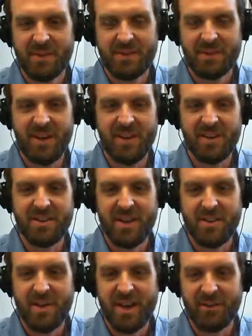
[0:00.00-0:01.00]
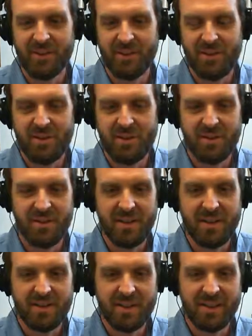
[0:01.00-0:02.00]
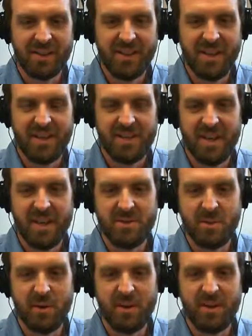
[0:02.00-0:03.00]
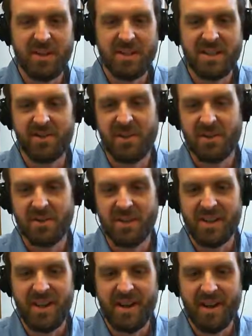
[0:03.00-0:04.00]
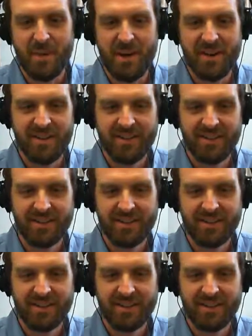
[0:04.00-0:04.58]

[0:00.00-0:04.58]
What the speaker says: long-term evolution, as we're going to eventually talk about.